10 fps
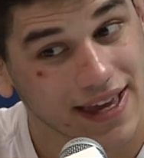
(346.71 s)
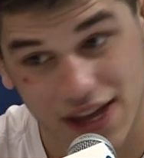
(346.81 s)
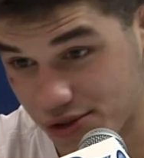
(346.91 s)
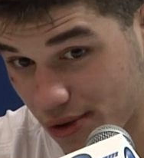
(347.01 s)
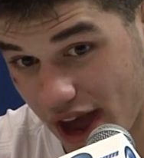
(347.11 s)

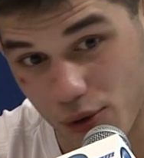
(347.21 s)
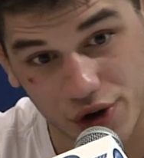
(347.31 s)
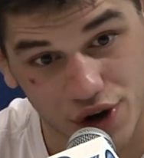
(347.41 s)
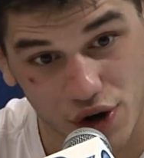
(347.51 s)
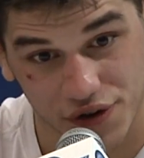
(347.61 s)
Get through that
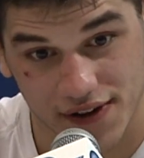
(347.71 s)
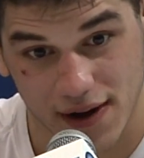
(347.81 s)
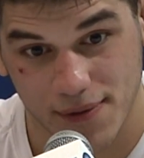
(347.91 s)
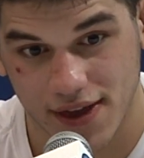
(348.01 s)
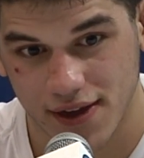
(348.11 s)
one in
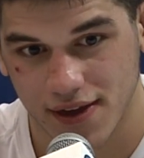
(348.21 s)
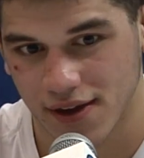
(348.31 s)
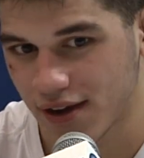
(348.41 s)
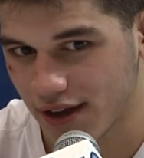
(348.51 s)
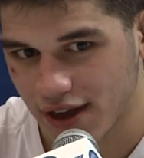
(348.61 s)
overtime.
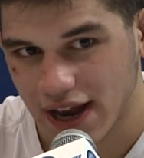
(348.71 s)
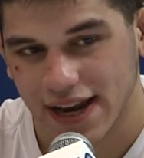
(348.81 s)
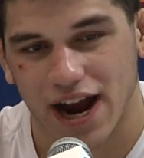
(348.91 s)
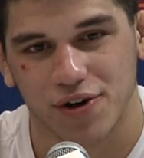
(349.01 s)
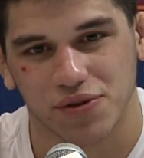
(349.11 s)

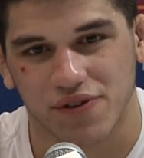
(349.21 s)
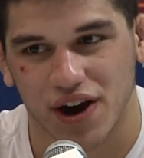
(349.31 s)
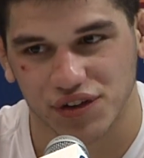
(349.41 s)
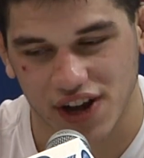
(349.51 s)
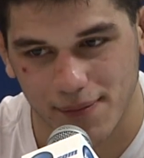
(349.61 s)
Now you're in the
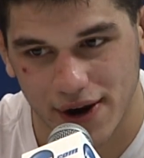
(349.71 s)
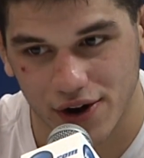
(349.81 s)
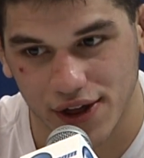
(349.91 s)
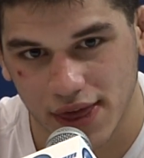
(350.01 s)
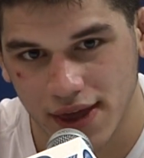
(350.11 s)
finals. You got
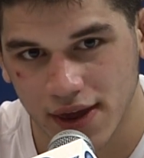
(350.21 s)
Meredith,